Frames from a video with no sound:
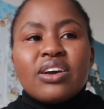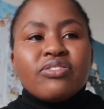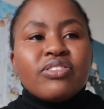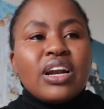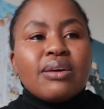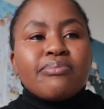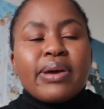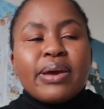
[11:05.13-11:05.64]
I
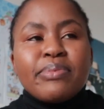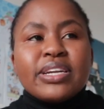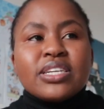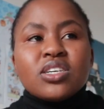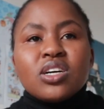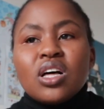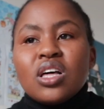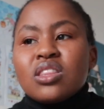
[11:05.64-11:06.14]
feel like my
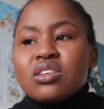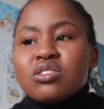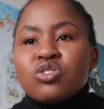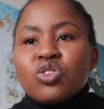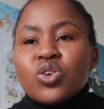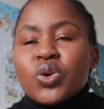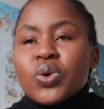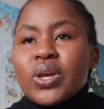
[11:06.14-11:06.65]
mental health is
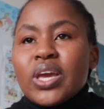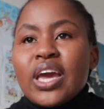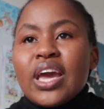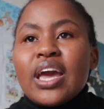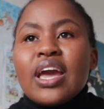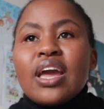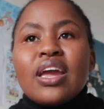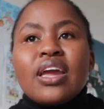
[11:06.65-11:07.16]
not
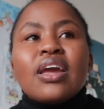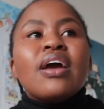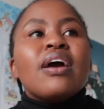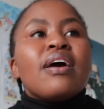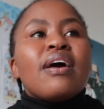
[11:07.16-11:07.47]
okay.